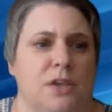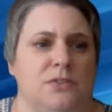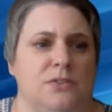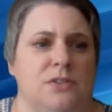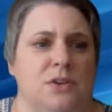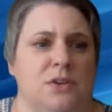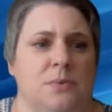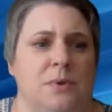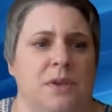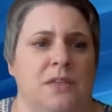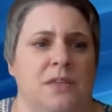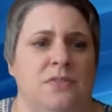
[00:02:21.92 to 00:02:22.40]

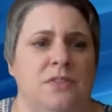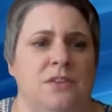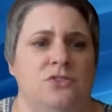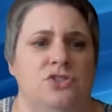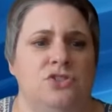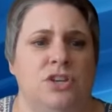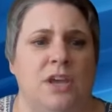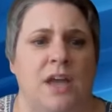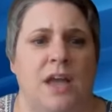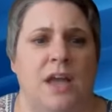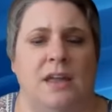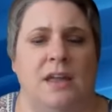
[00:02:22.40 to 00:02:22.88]
So in the
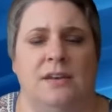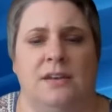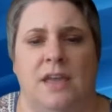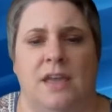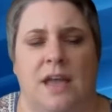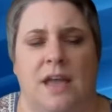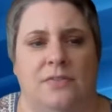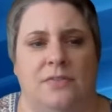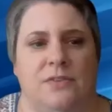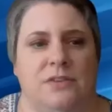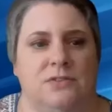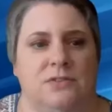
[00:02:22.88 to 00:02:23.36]
chat,
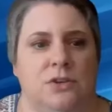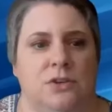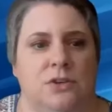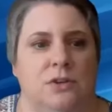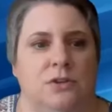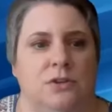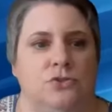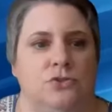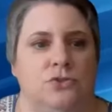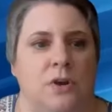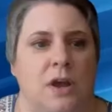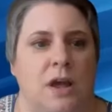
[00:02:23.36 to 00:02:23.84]
Kathy's
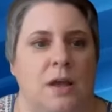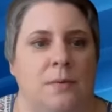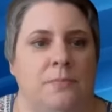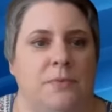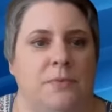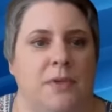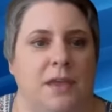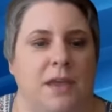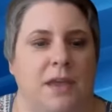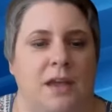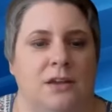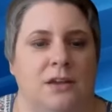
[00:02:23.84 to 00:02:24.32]
going to
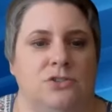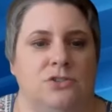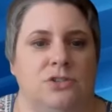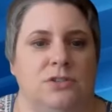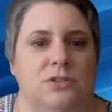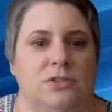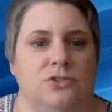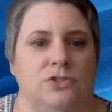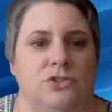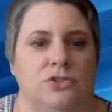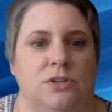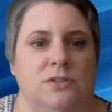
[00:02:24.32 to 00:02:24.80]
drop, they
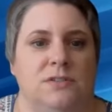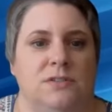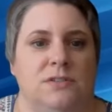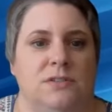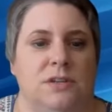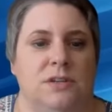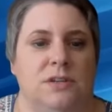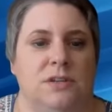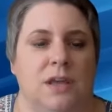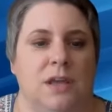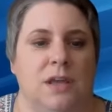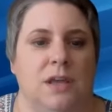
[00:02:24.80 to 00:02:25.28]
actually
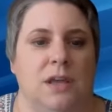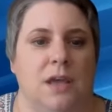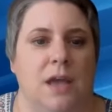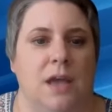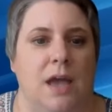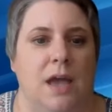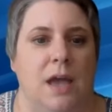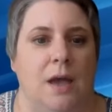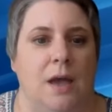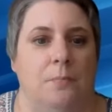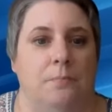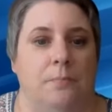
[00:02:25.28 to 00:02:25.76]
just
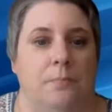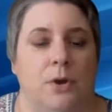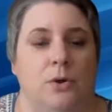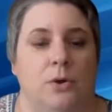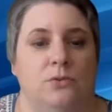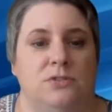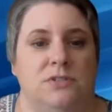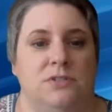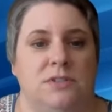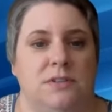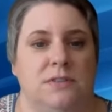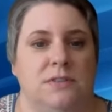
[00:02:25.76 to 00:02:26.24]

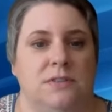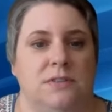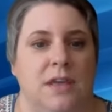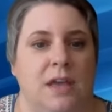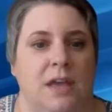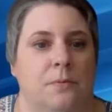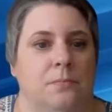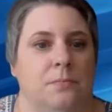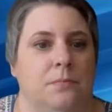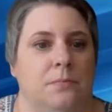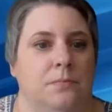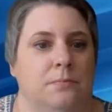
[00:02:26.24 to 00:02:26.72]
posted
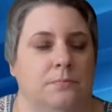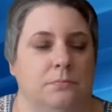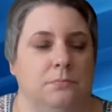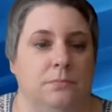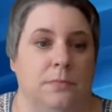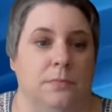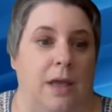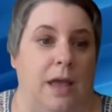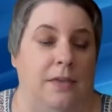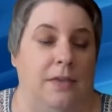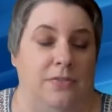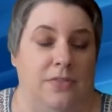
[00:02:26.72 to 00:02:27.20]
them,
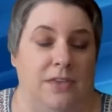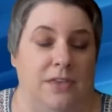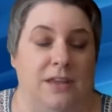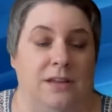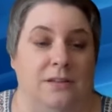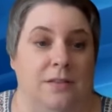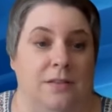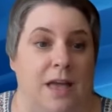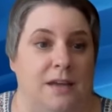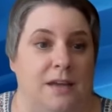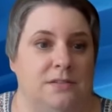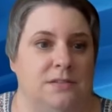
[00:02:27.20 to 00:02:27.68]
I
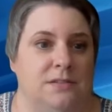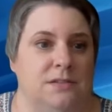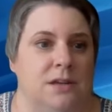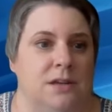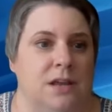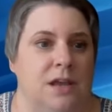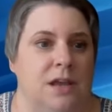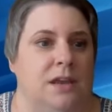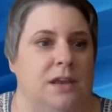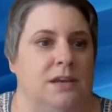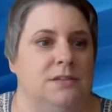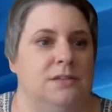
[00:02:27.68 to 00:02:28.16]
think last
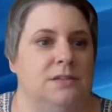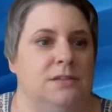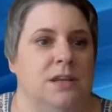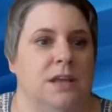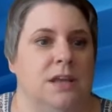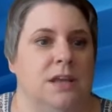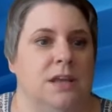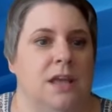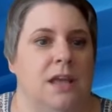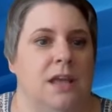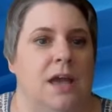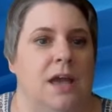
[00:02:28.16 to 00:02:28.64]
night,
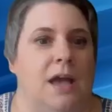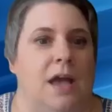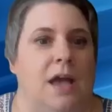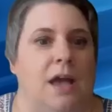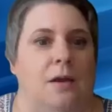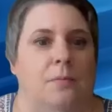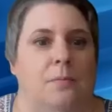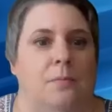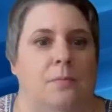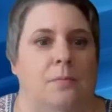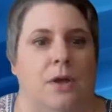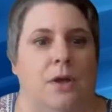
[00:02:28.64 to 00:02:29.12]

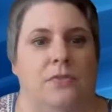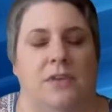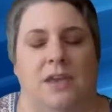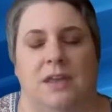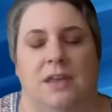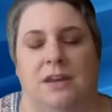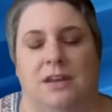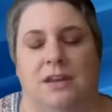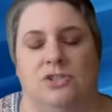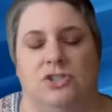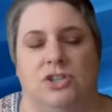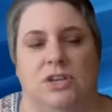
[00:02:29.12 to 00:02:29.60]
on
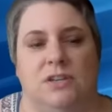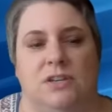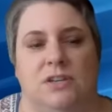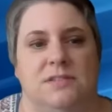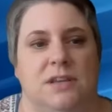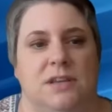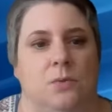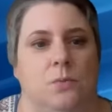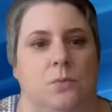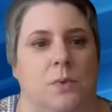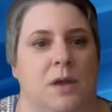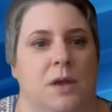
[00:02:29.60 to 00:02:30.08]
the
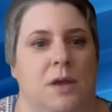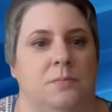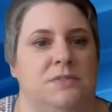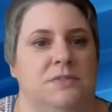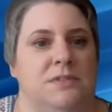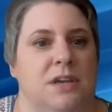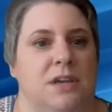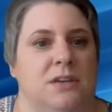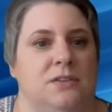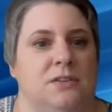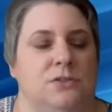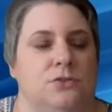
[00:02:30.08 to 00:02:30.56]
NHSN
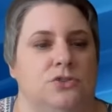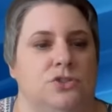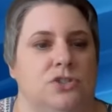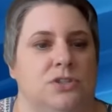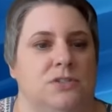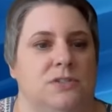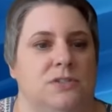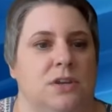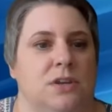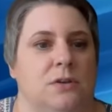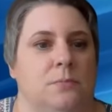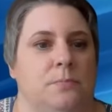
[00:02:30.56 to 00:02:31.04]
website. So
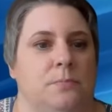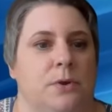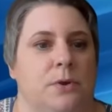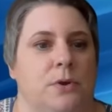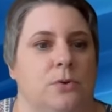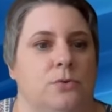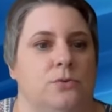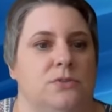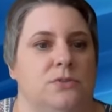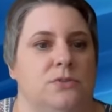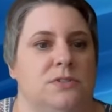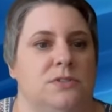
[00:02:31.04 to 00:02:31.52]
she's going to
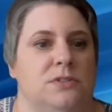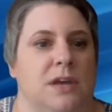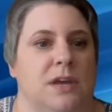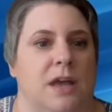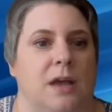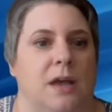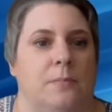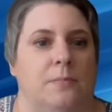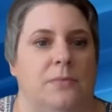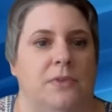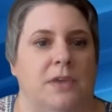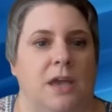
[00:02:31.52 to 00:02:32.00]
post
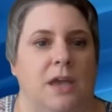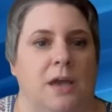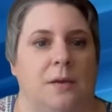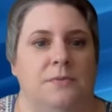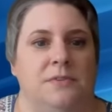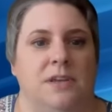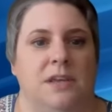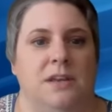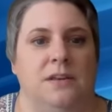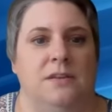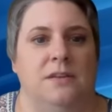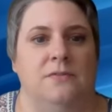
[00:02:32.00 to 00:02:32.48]
the
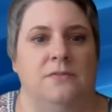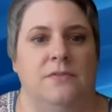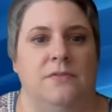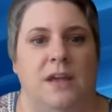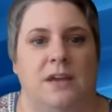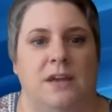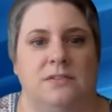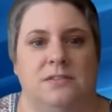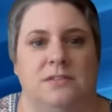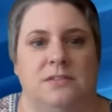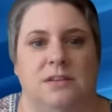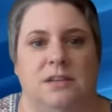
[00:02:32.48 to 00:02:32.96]
updated
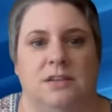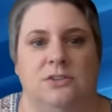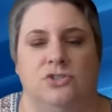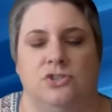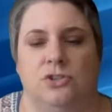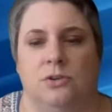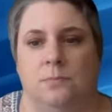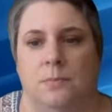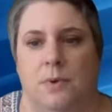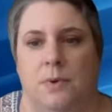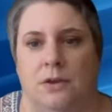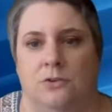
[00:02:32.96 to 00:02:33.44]

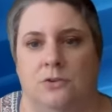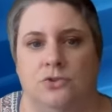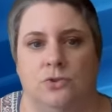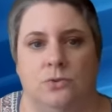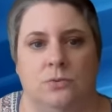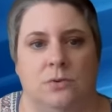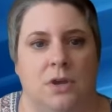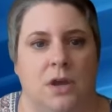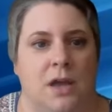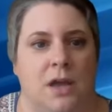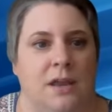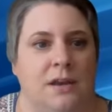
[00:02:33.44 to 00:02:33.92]
vaccination
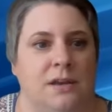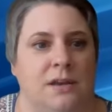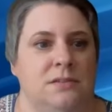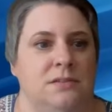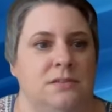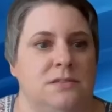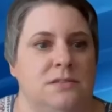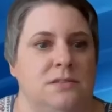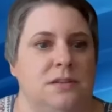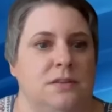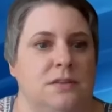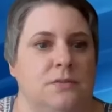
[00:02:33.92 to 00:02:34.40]
module
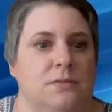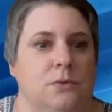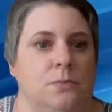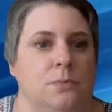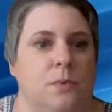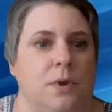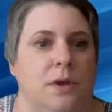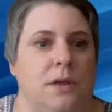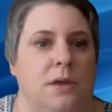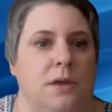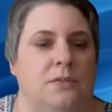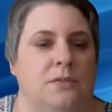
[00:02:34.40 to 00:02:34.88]
guidance
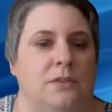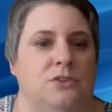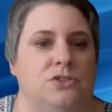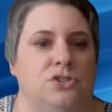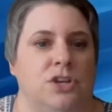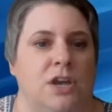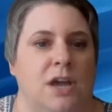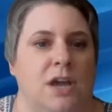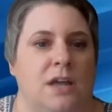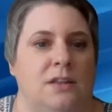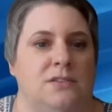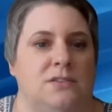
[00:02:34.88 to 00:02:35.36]
in the
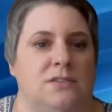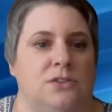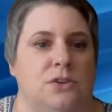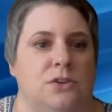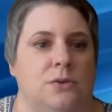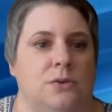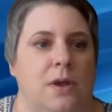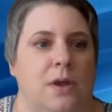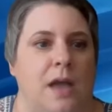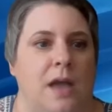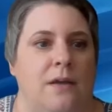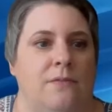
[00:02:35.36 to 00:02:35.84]
chat, so
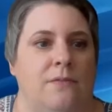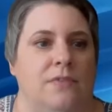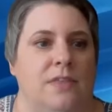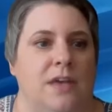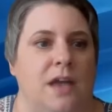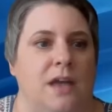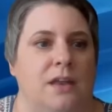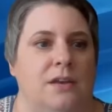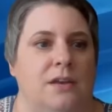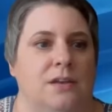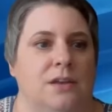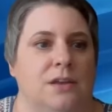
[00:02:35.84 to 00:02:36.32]
you have
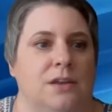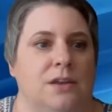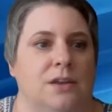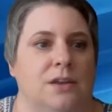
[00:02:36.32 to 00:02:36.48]
that.